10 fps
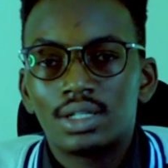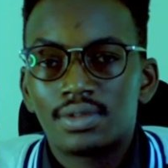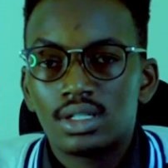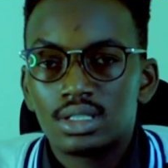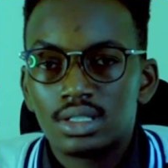a
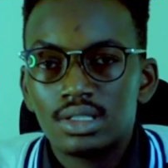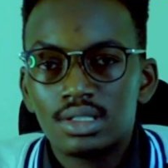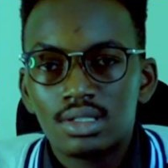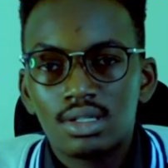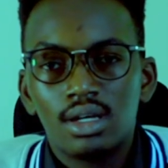
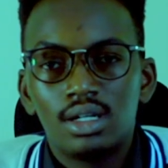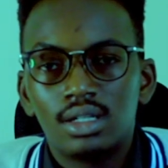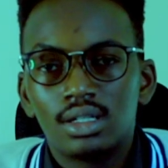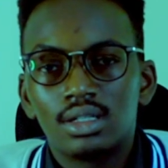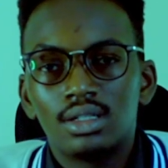franchise,
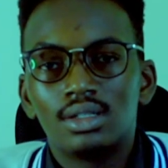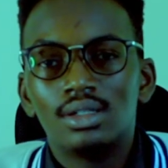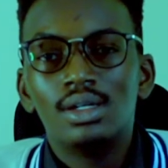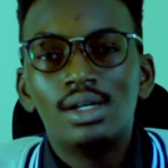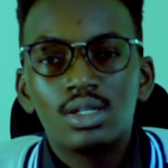and
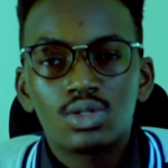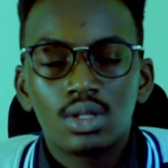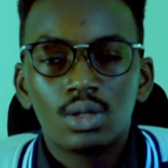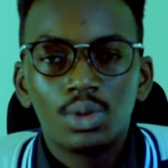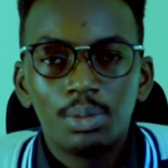
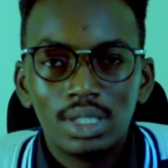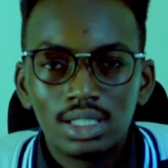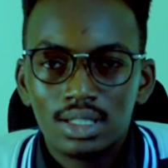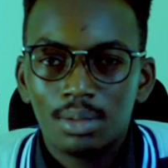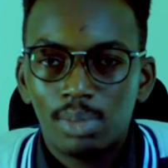so we
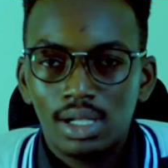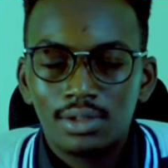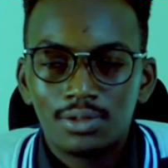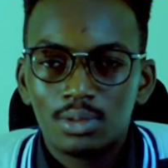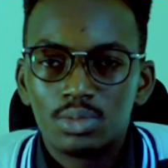built the
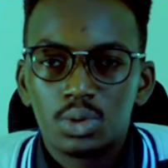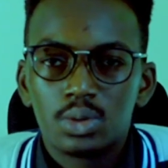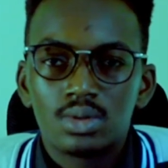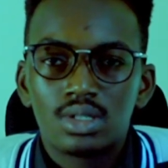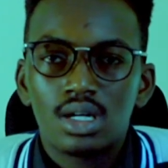platform
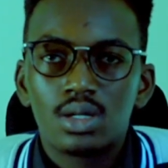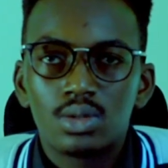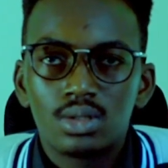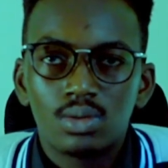to run on